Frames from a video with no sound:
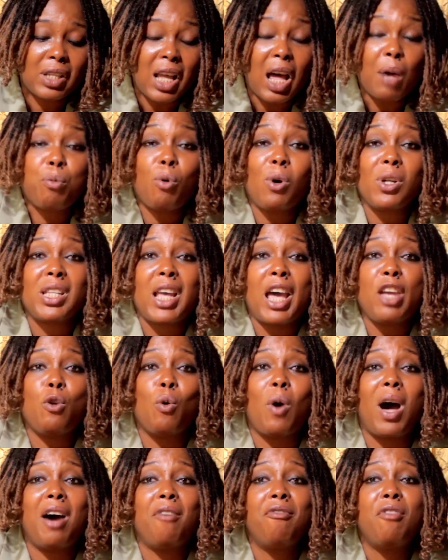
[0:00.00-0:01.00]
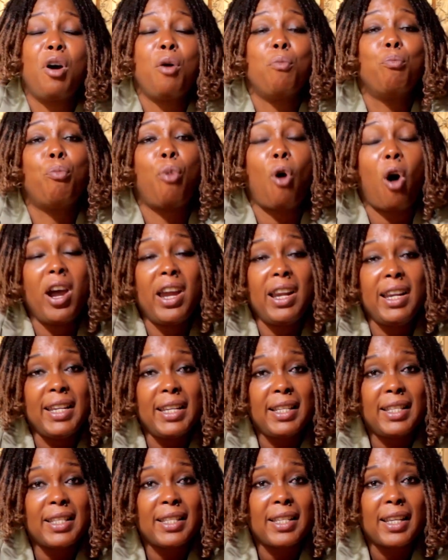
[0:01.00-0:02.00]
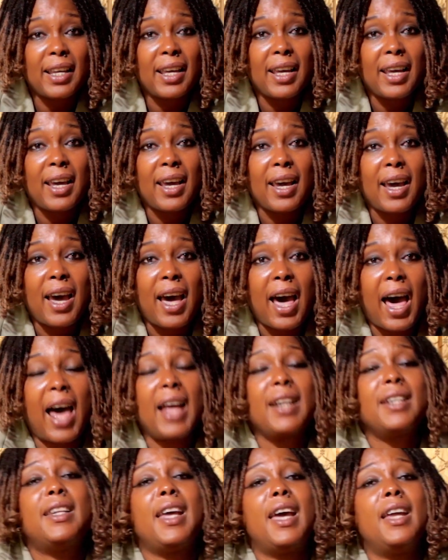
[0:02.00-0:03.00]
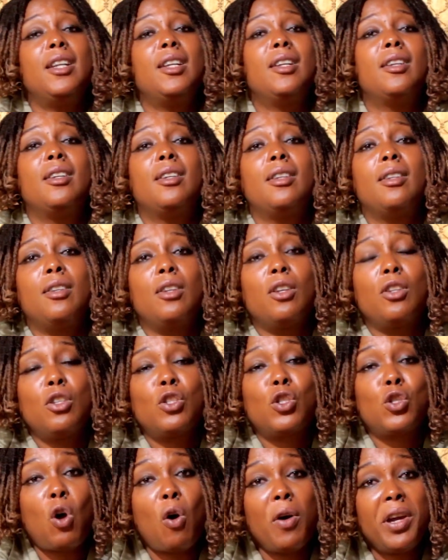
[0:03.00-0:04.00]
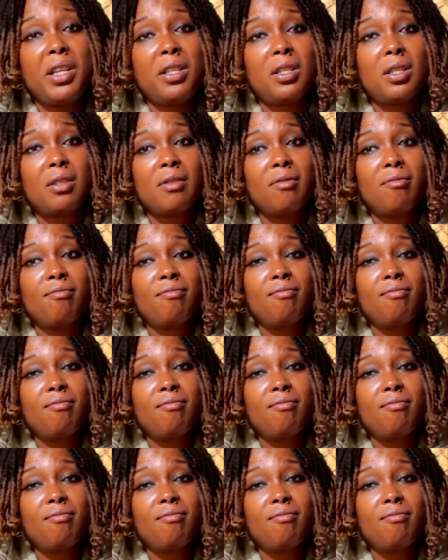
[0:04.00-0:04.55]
tap water you have, boil it and then store it